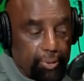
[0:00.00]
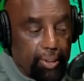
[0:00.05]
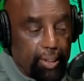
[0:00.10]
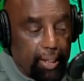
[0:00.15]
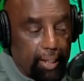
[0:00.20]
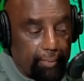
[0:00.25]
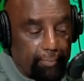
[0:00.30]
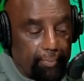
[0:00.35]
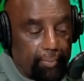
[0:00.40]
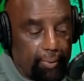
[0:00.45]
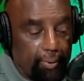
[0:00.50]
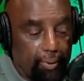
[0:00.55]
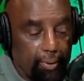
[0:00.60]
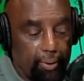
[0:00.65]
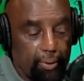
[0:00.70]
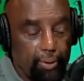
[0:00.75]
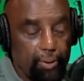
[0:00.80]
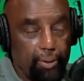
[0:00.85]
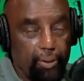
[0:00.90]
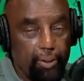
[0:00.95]
Yeah.
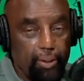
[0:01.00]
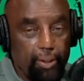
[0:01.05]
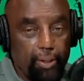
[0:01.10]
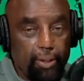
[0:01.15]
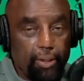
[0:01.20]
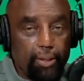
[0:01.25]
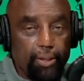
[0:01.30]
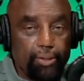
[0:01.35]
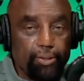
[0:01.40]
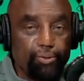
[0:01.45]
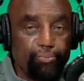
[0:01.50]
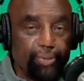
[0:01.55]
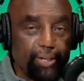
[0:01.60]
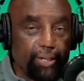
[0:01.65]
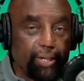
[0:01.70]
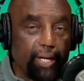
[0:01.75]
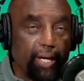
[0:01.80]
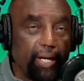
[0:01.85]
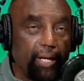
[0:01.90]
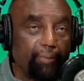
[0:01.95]
You
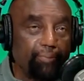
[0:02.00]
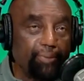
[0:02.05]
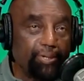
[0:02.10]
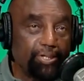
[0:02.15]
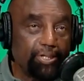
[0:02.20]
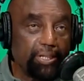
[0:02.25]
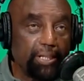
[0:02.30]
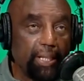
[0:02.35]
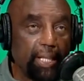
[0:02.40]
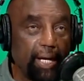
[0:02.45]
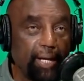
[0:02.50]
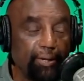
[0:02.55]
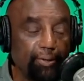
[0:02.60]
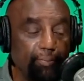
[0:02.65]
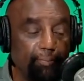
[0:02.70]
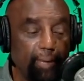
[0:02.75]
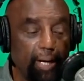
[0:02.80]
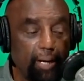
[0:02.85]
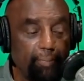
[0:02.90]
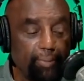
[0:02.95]
became just like your
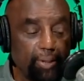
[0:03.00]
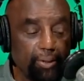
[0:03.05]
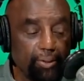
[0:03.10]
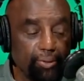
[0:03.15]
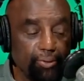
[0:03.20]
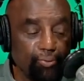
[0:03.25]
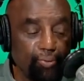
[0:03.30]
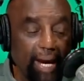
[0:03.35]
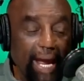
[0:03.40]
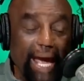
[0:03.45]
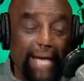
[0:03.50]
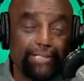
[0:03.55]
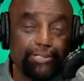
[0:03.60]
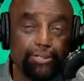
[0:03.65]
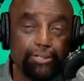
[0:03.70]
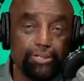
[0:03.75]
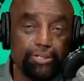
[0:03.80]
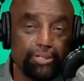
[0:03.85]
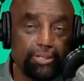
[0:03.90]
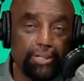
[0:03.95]
mama. You were
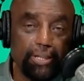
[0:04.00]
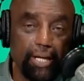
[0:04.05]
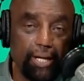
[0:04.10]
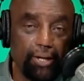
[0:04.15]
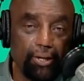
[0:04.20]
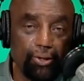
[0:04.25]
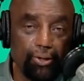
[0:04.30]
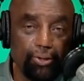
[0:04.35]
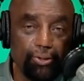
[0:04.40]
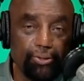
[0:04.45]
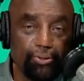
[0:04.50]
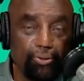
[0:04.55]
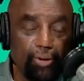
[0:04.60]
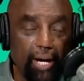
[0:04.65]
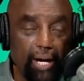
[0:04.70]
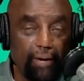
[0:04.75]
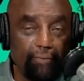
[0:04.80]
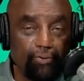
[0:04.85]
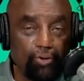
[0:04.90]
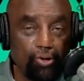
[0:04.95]
acting just like her. You
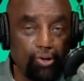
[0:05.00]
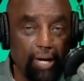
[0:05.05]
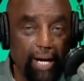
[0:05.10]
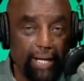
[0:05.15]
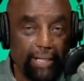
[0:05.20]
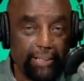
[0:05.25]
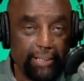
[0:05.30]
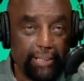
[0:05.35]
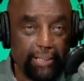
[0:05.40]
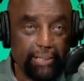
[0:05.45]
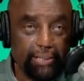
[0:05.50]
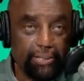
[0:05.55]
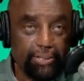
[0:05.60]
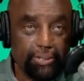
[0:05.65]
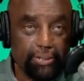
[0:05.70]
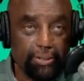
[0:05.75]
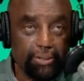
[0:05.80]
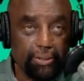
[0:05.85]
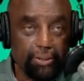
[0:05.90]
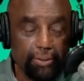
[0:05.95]
have her
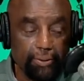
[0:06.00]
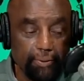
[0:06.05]
identity.